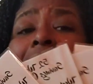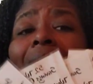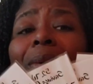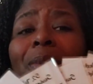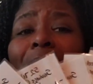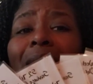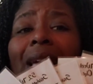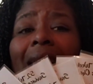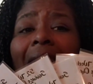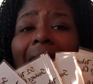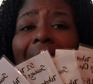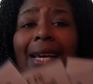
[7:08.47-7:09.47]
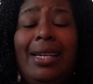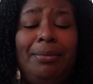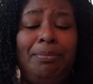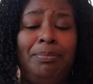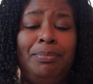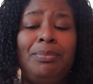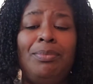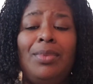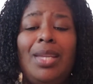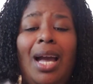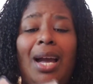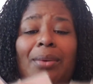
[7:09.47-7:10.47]
one I really like.
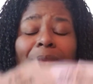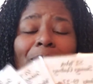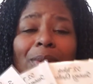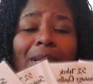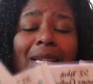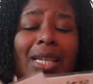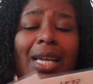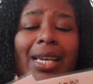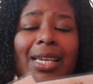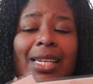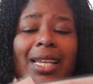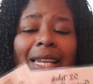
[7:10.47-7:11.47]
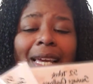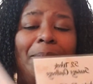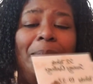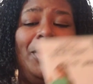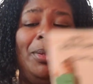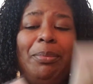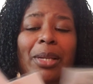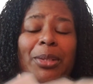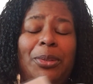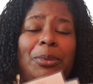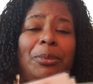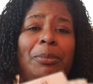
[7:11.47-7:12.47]
I really like it. I like putting my
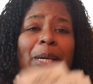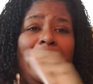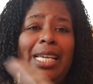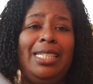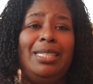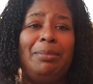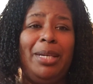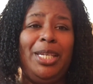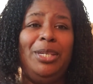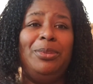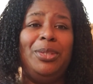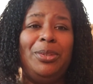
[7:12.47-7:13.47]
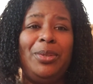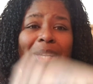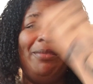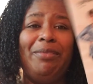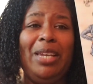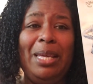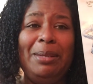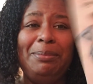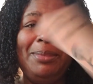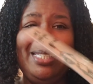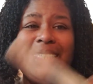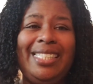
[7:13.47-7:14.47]
little money into my cute little
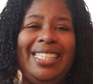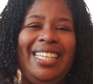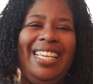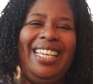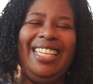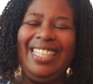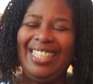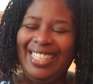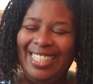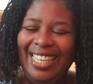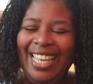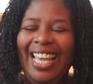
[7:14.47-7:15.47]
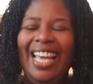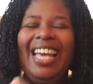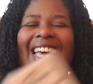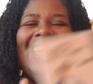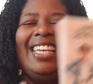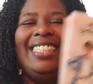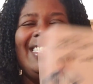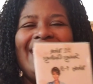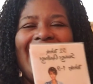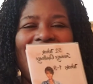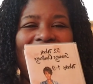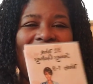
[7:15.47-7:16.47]
envelopes and
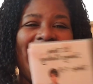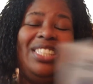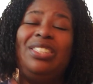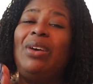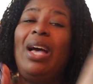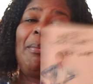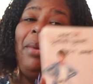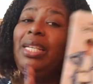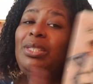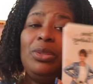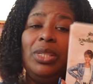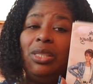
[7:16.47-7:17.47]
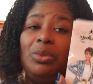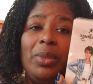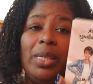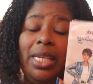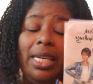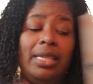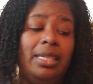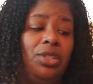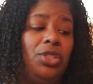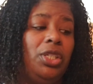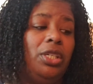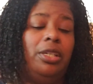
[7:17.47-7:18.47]
saving it. So I might do this one again
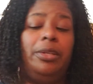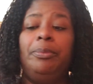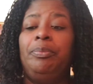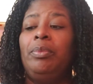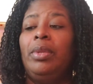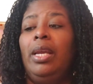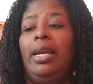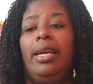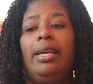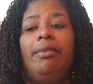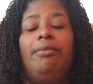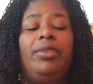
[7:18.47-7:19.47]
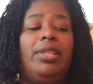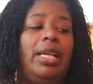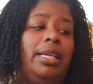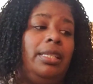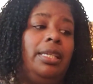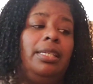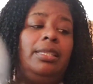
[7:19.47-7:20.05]
this year. And for like I